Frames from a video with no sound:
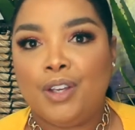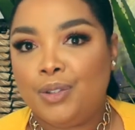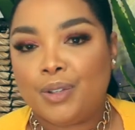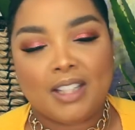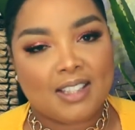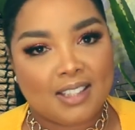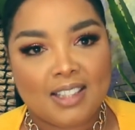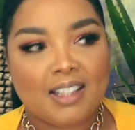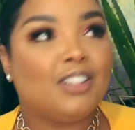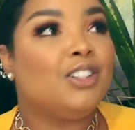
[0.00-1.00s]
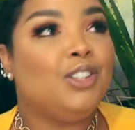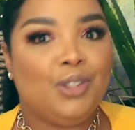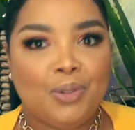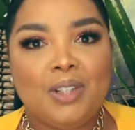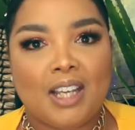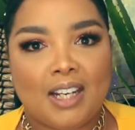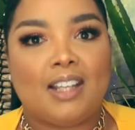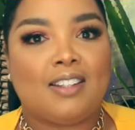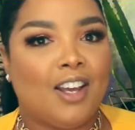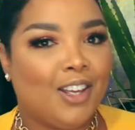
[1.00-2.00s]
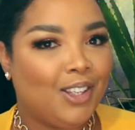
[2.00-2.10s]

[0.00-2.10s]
you can see that you did it.